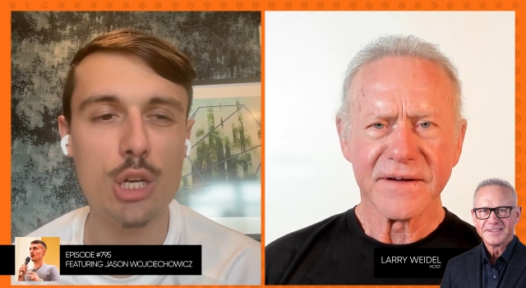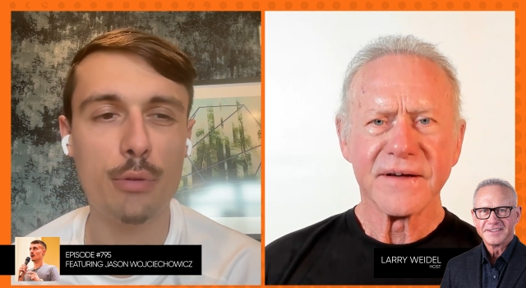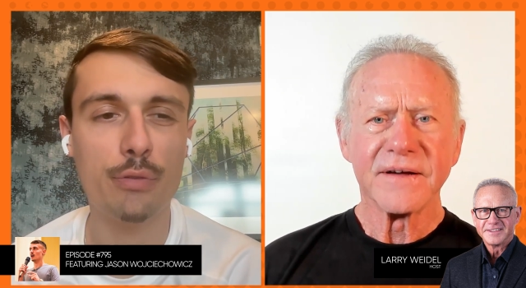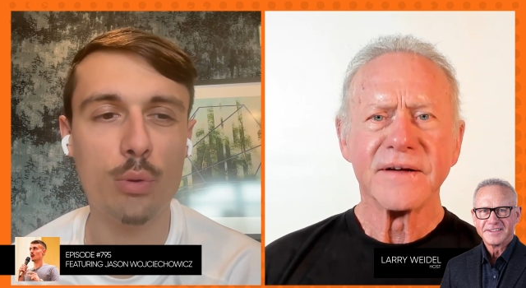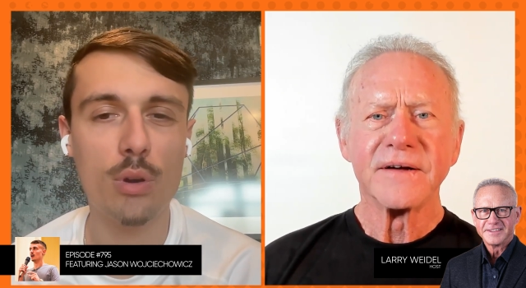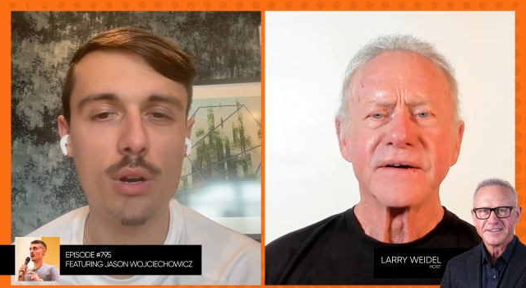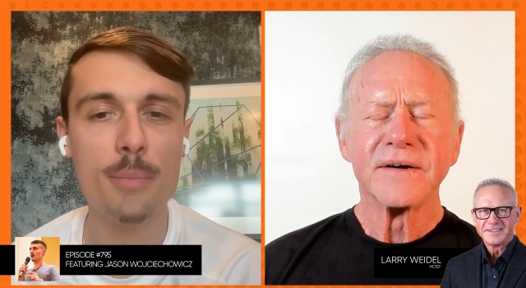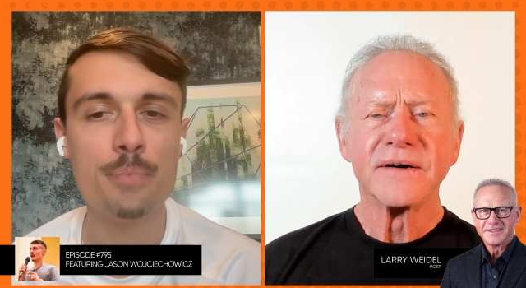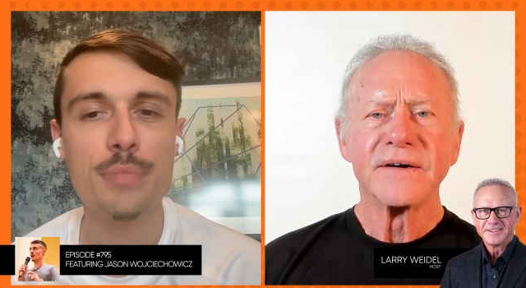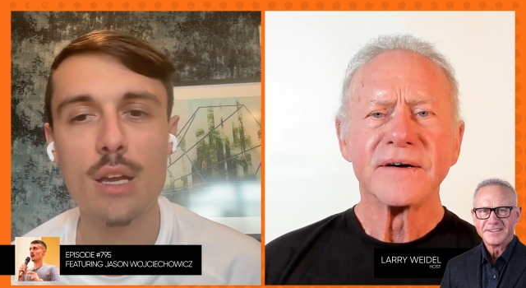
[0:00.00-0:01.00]
Speaker 1: before,
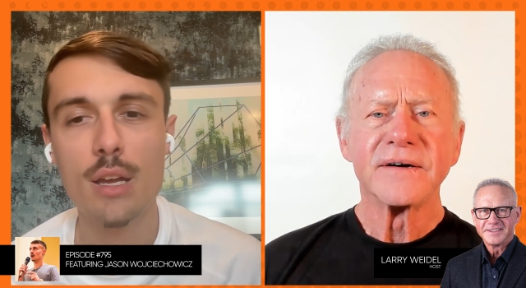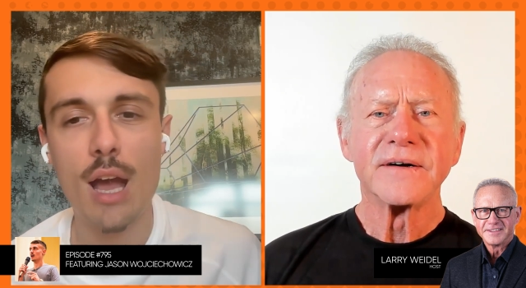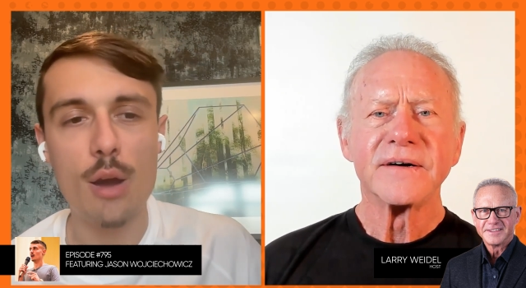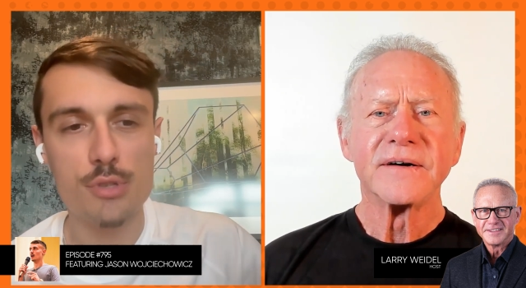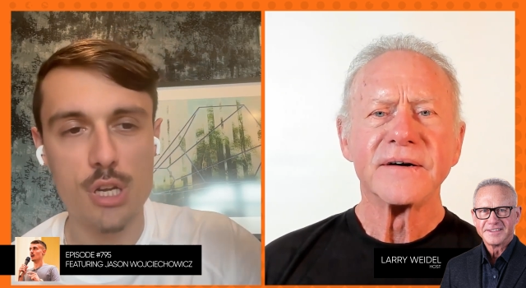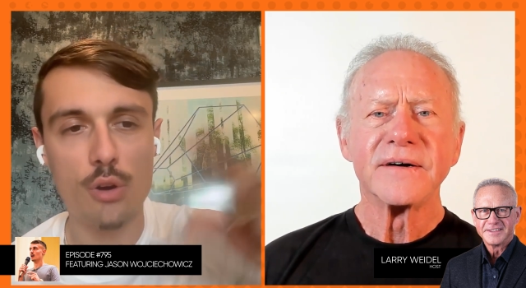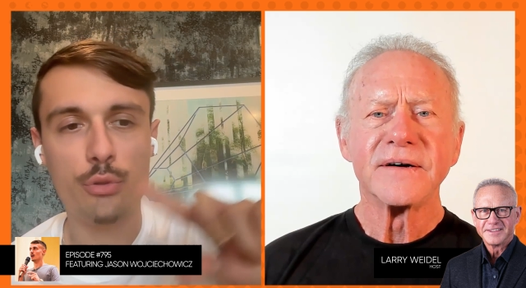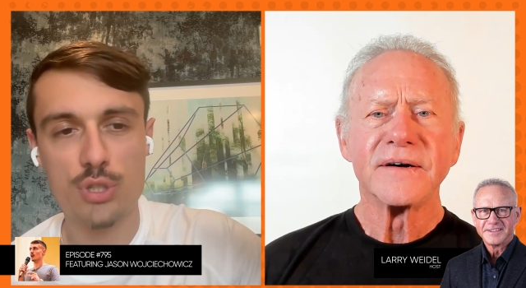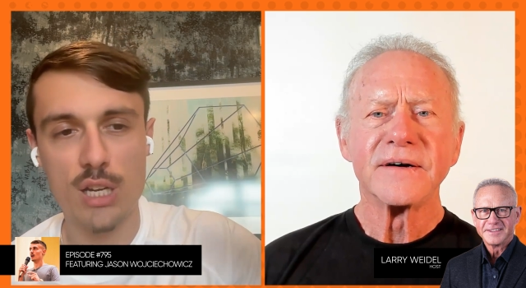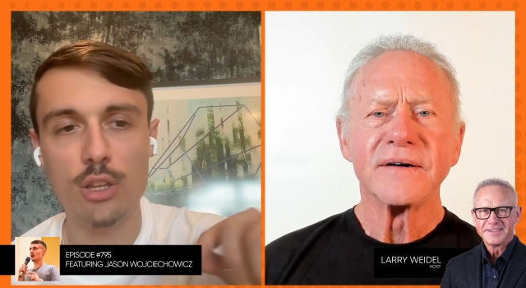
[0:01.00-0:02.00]
I was going
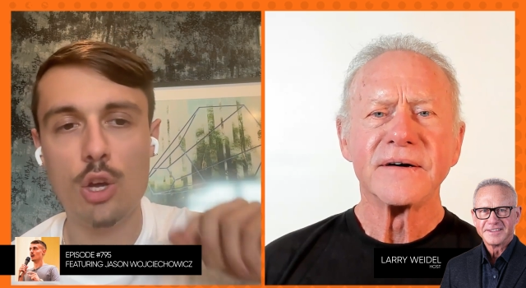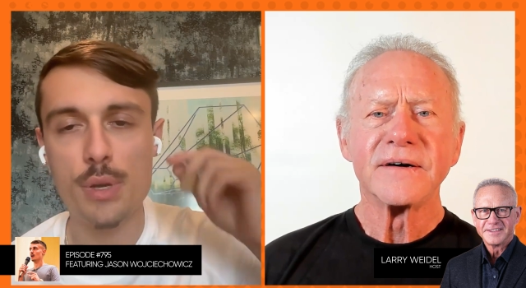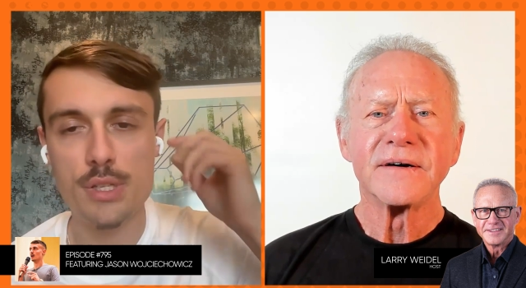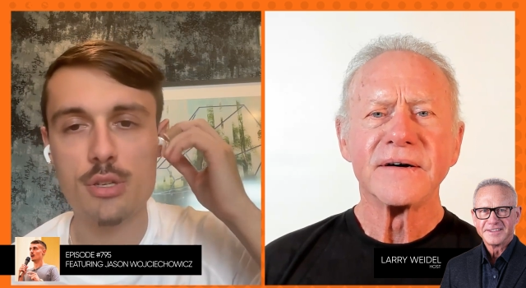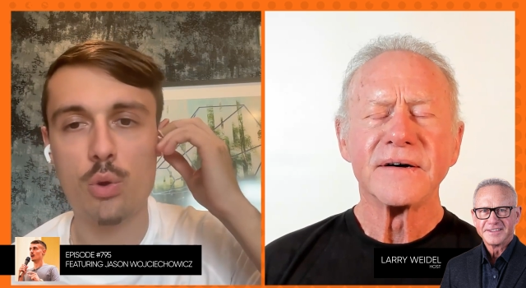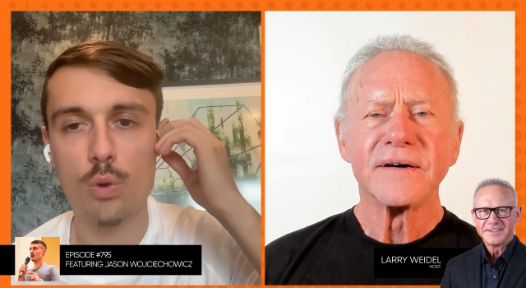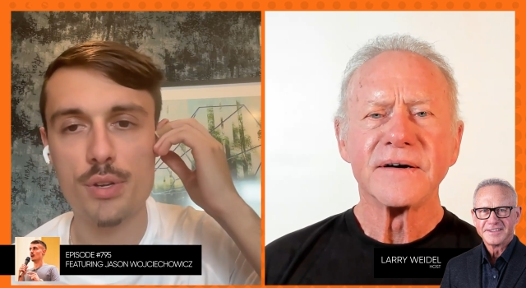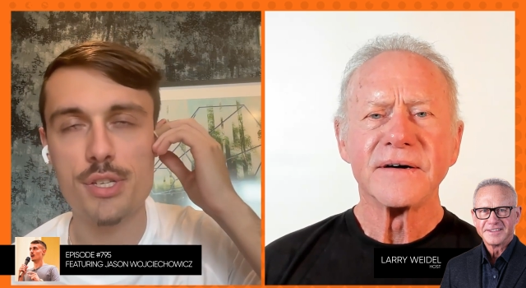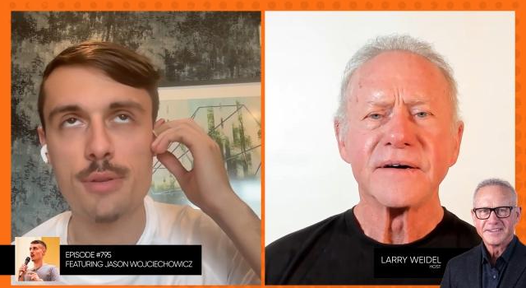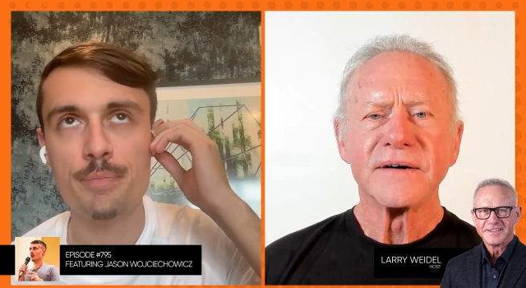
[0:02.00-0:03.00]
through Ty Lopez's course.